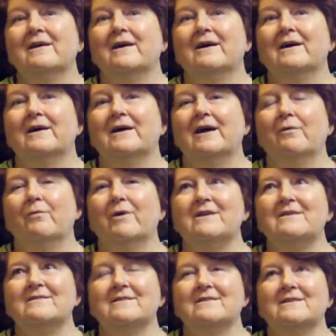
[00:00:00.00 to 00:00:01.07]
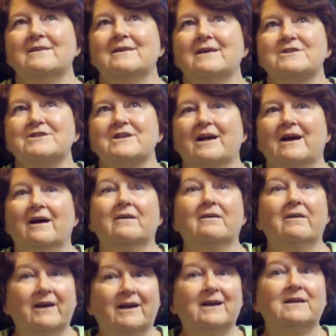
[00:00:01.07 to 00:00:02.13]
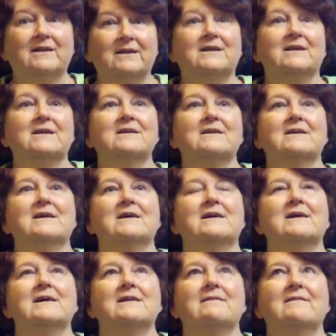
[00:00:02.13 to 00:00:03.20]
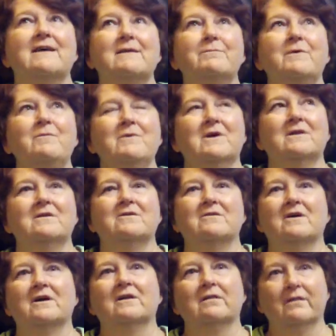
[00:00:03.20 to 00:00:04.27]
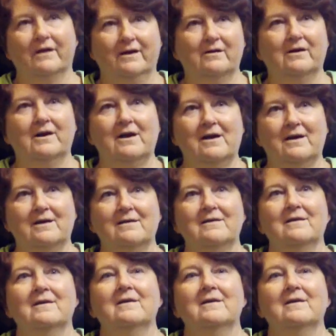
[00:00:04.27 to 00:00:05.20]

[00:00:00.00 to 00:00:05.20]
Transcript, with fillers: I went to the Chicago Headache Clinic, and they put me on the drug Lyrica.